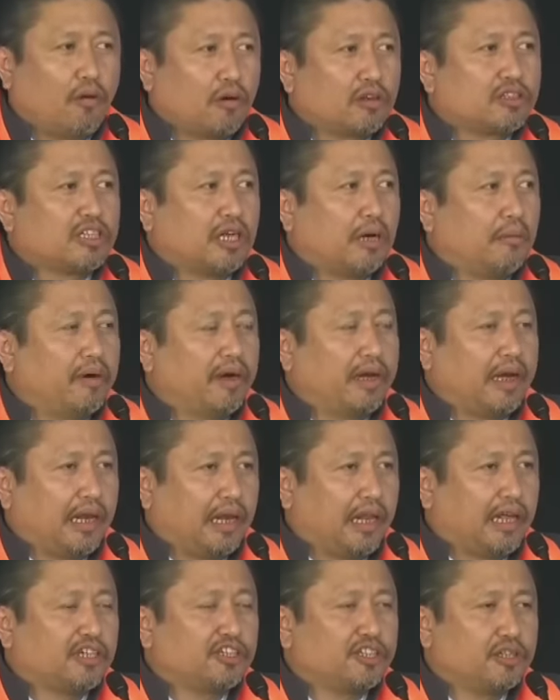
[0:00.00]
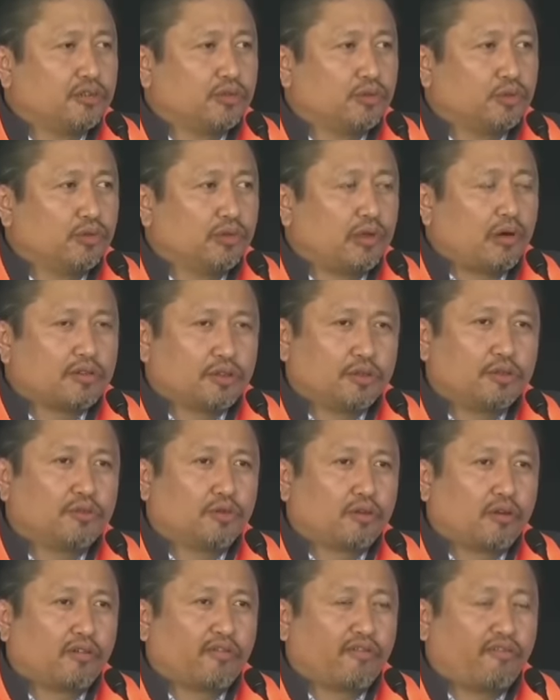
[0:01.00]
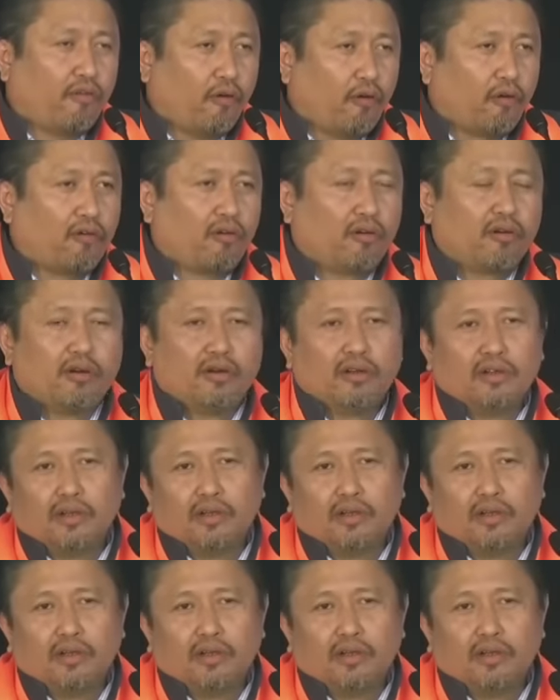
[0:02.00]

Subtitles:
Lok Sabha election 2024